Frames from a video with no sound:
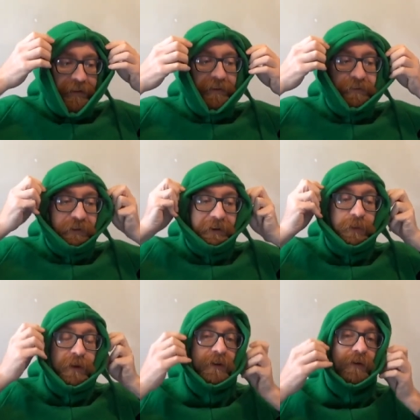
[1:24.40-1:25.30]
this is
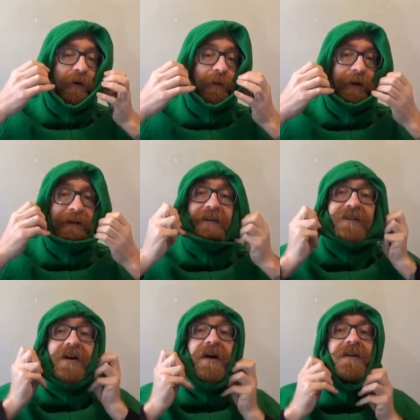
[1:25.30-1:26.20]
fixed once you roll back the
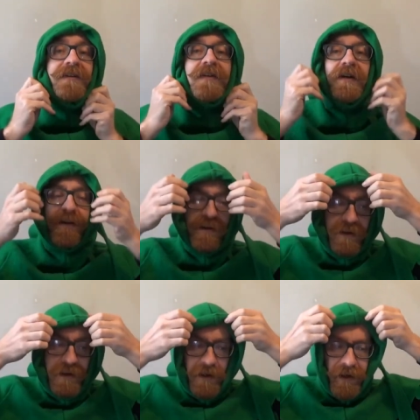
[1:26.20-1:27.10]
sides,
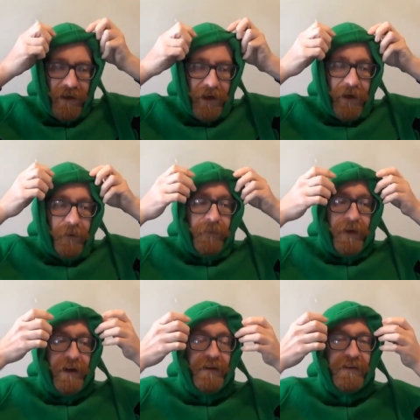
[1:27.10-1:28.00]
uh,
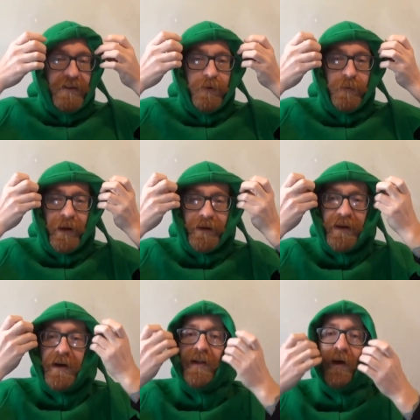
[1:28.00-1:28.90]
and you still
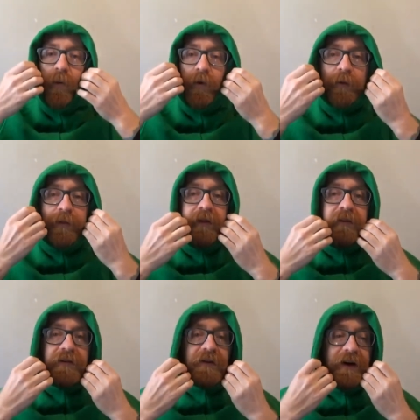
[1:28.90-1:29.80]
maintain that warmth
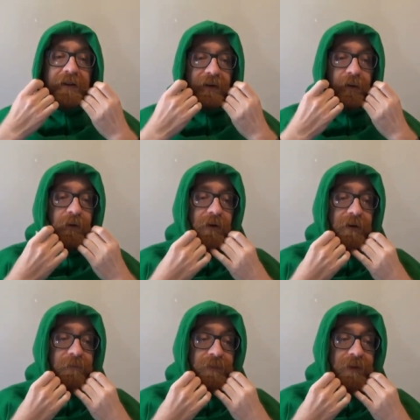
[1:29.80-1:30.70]
inside the hood.
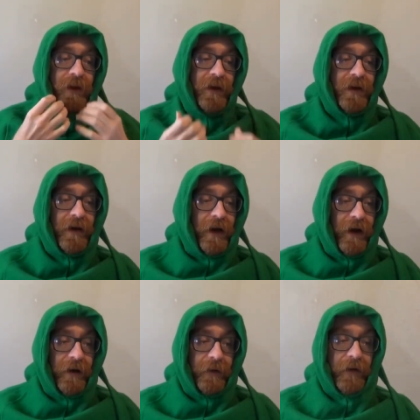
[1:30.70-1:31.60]
Uh,